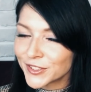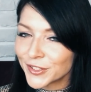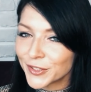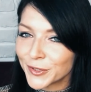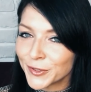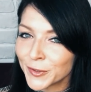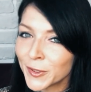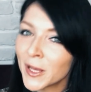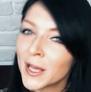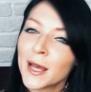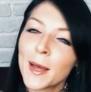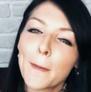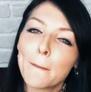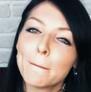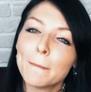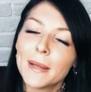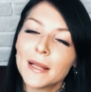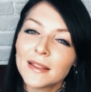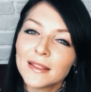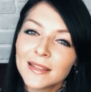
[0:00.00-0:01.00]
2,
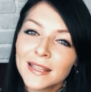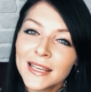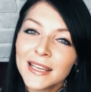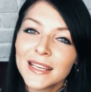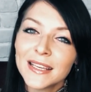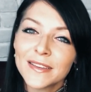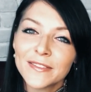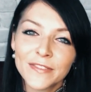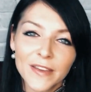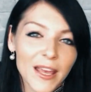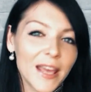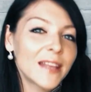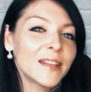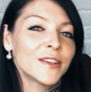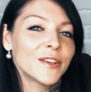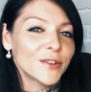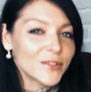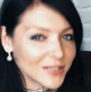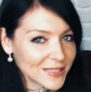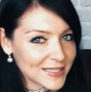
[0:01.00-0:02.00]
believe
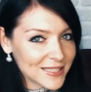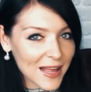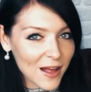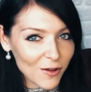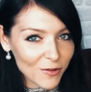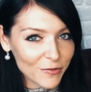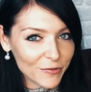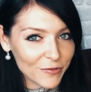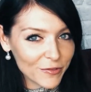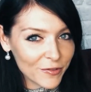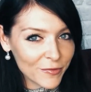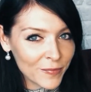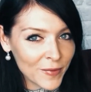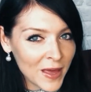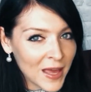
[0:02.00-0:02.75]
in yourself.